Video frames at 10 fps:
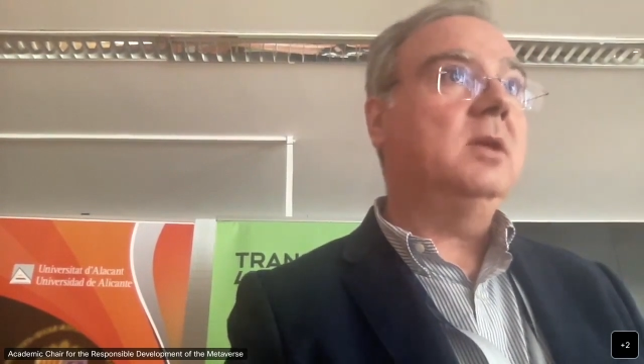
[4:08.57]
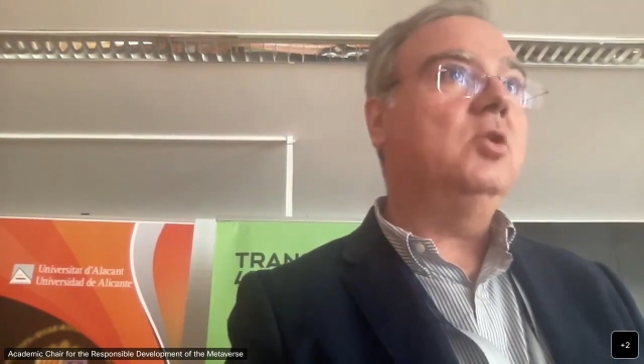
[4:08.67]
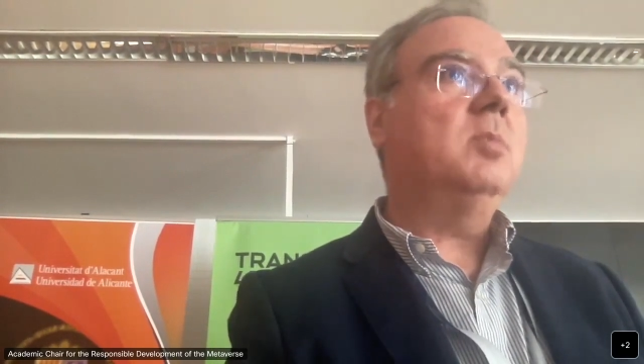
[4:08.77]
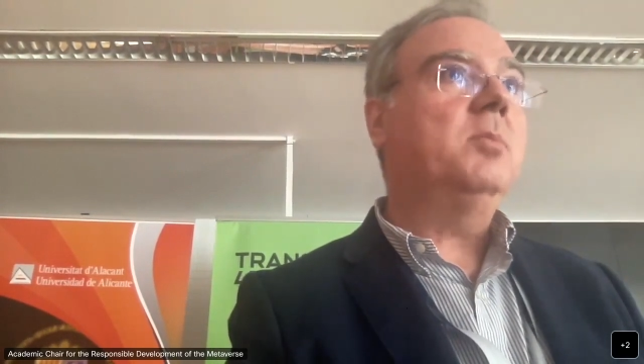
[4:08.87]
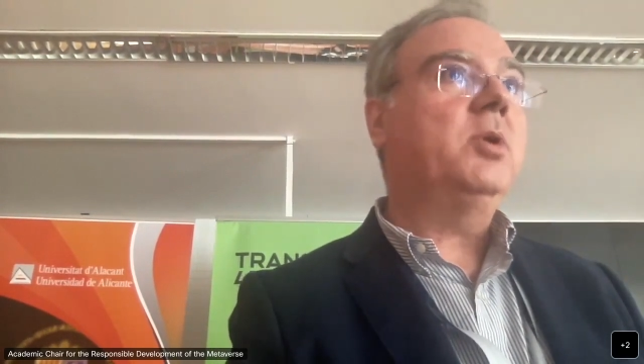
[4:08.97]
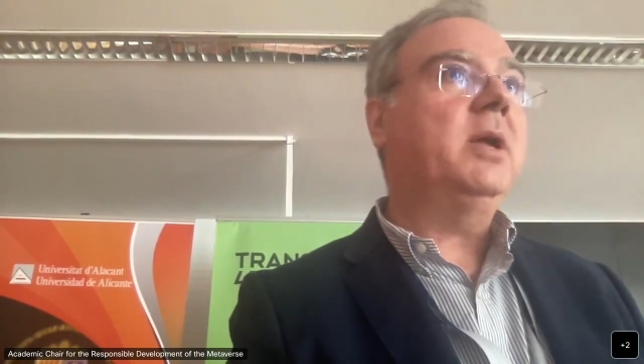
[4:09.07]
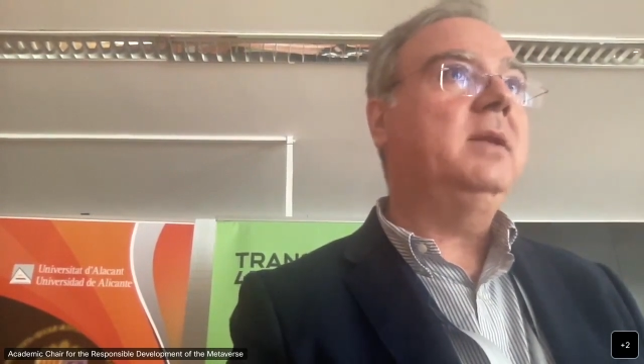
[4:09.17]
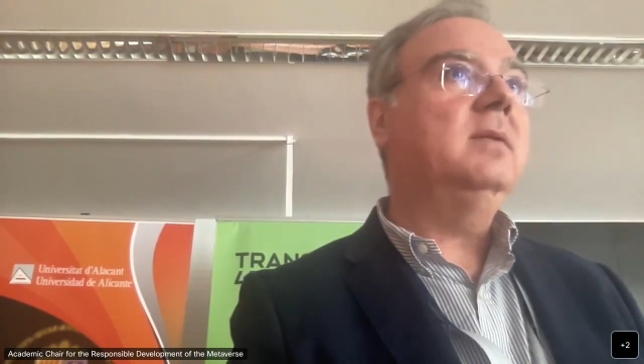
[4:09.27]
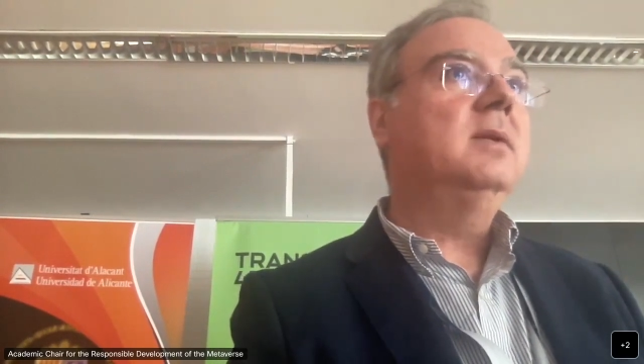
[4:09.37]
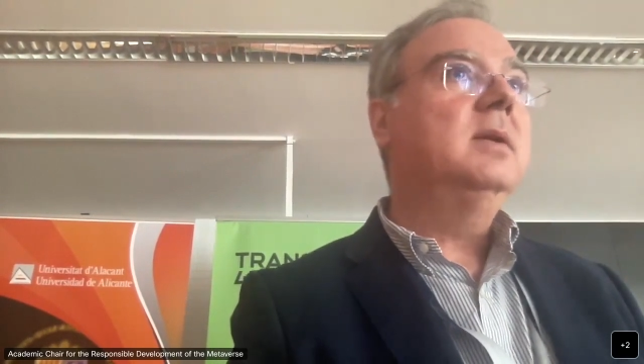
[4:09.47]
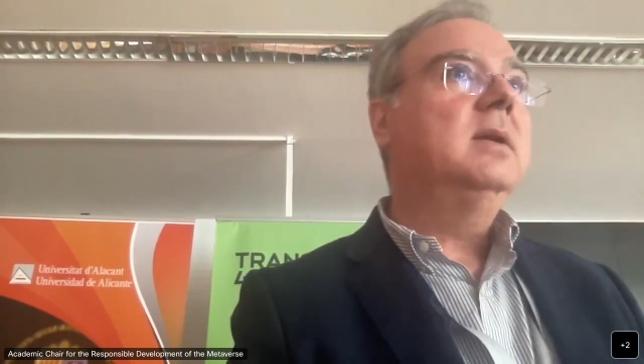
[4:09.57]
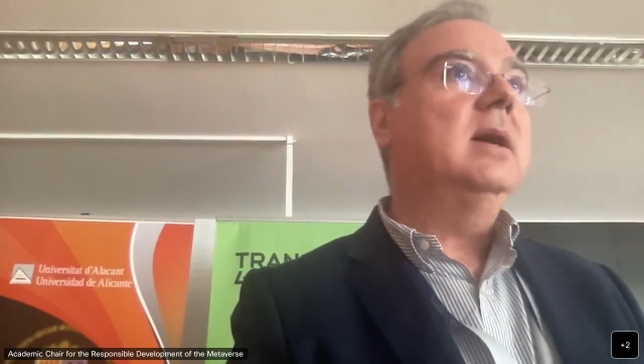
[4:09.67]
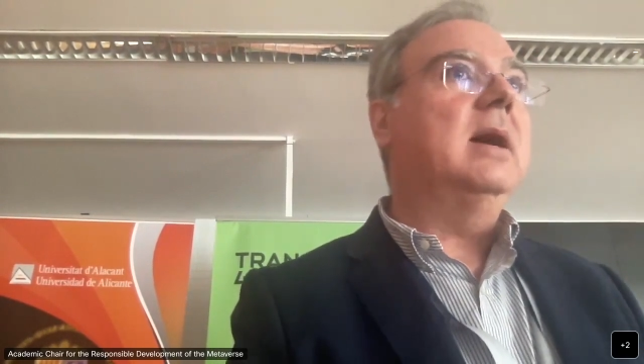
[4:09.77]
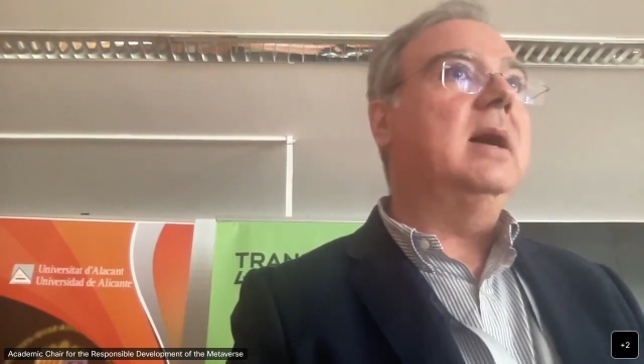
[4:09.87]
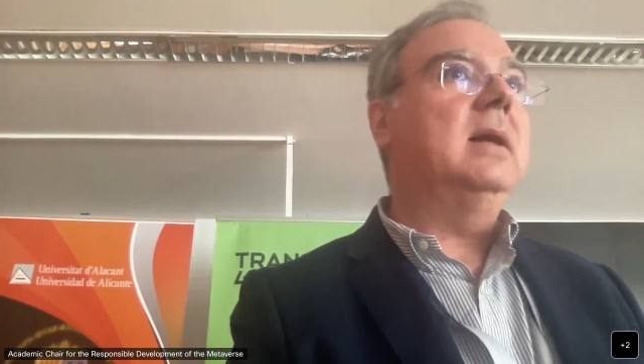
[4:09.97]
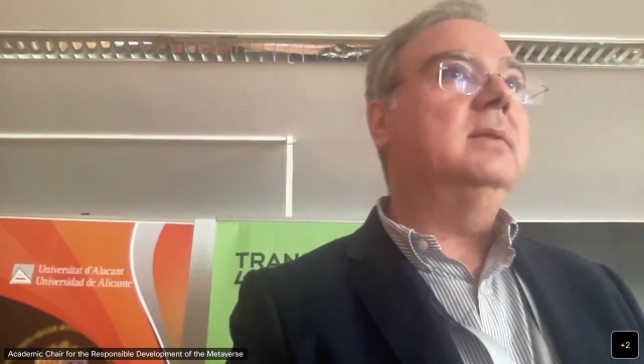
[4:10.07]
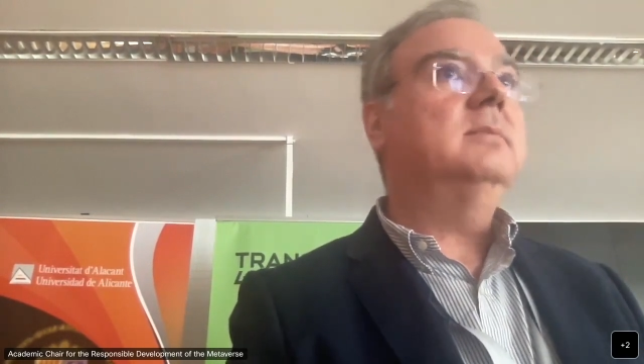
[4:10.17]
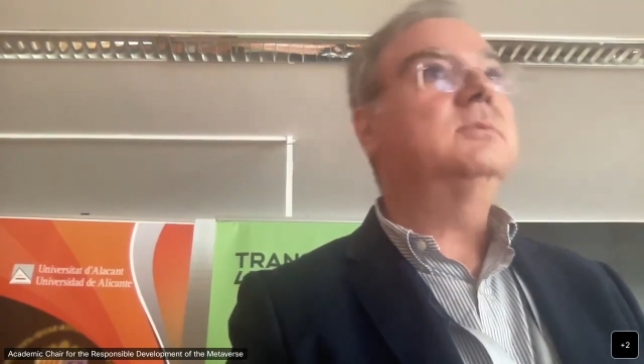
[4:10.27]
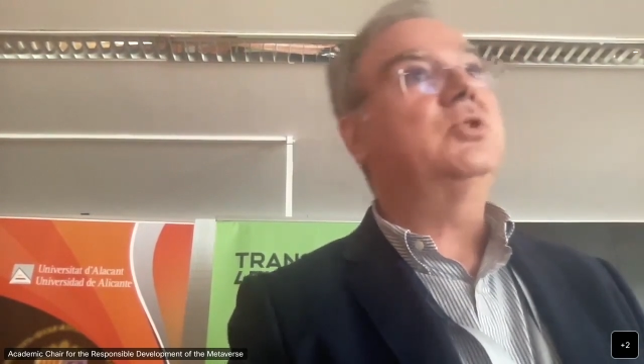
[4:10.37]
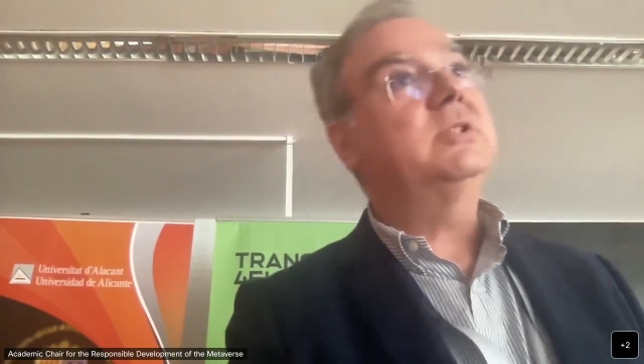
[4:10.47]
the human brain,
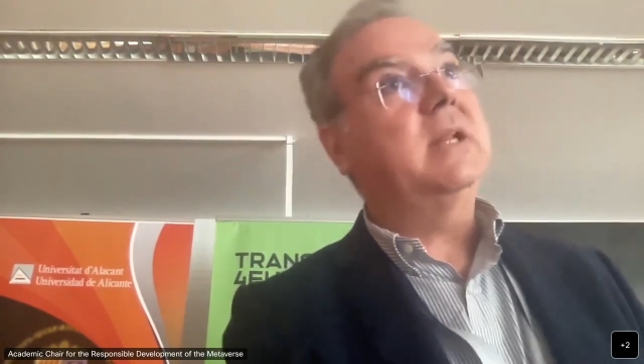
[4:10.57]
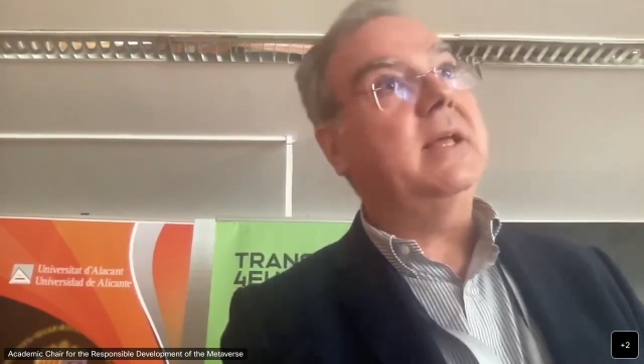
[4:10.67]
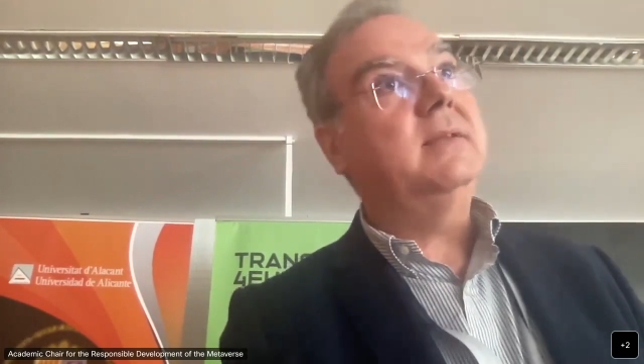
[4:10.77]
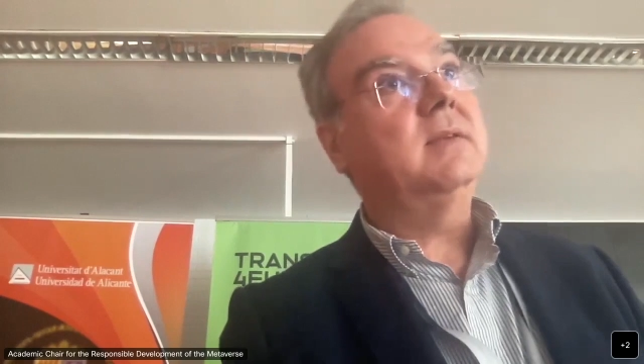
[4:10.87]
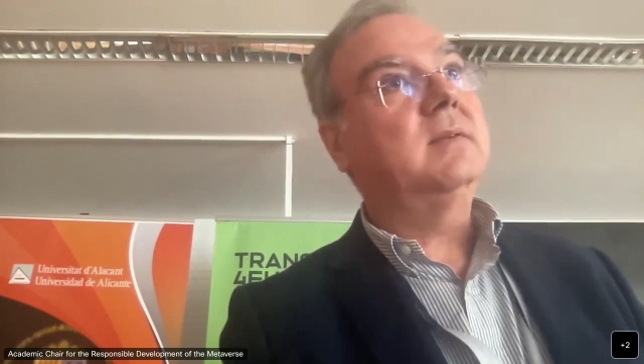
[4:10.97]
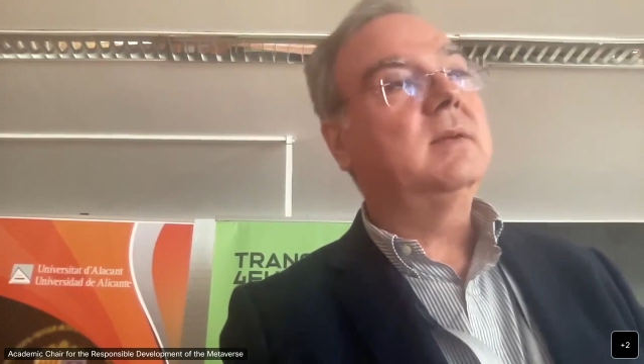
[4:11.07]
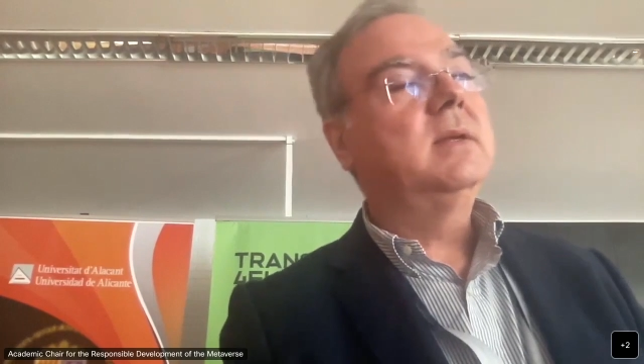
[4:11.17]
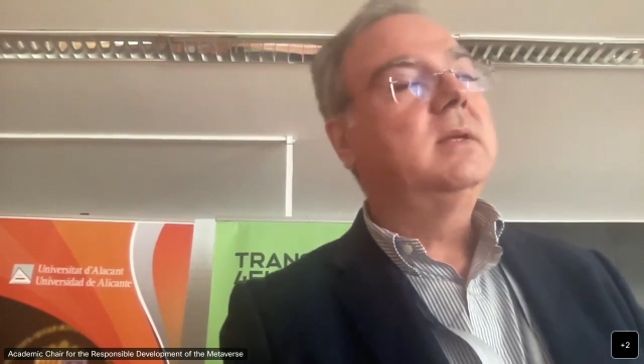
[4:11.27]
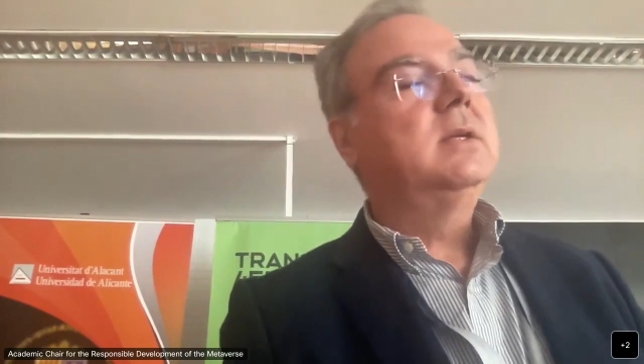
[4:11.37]
and translate it.